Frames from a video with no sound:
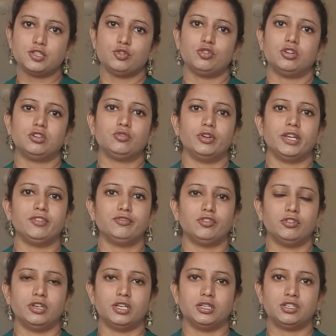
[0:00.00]
you are going
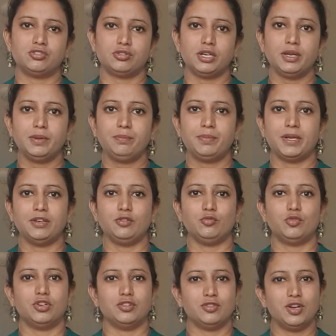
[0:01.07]
on a trip and you
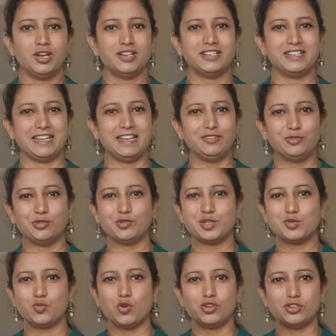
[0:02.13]
want to take
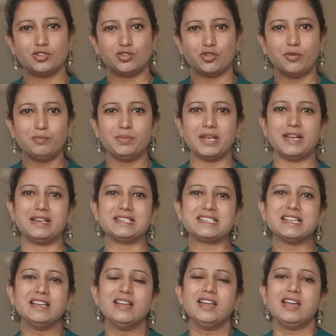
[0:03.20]
those water droplets,
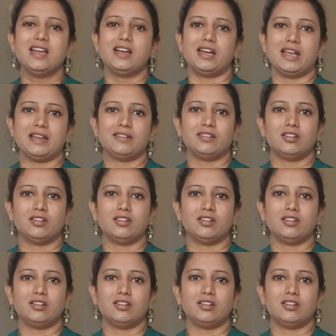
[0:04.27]
and